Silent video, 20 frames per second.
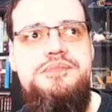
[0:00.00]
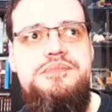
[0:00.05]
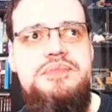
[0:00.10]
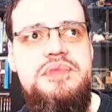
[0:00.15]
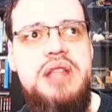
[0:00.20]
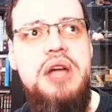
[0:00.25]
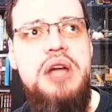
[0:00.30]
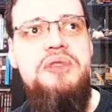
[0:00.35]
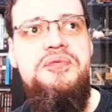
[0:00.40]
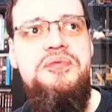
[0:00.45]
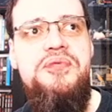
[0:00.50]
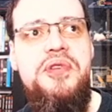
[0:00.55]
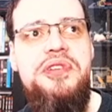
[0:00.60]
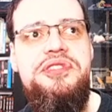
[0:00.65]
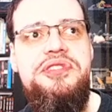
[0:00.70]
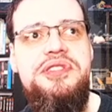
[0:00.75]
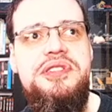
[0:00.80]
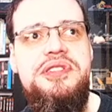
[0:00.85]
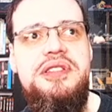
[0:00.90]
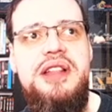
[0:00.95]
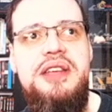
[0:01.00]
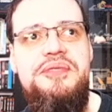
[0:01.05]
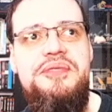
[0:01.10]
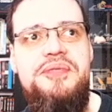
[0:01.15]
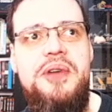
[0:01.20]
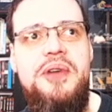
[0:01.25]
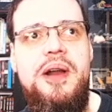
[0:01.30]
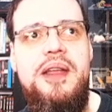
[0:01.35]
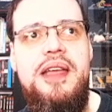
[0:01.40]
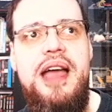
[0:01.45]
Unfortunately
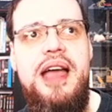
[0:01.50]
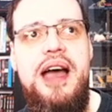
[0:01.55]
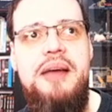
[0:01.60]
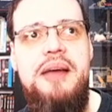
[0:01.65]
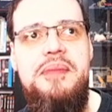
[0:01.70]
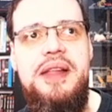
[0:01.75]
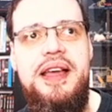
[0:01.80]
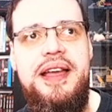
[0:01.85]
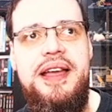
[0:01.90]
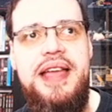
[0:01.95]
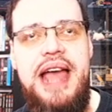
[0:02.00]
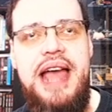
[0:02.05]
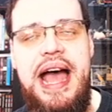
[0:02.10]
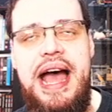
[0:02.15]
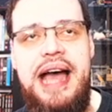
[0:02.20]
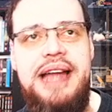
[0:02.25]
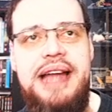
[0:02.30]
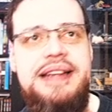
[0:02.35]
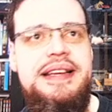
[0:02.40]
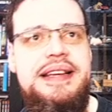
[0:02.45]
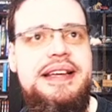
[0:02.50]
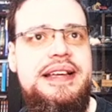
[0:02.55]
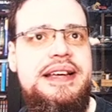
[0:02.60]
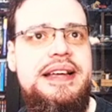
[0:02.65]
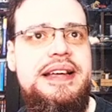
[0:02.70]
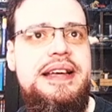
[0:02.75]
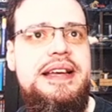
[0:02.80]
for Kamala Khan,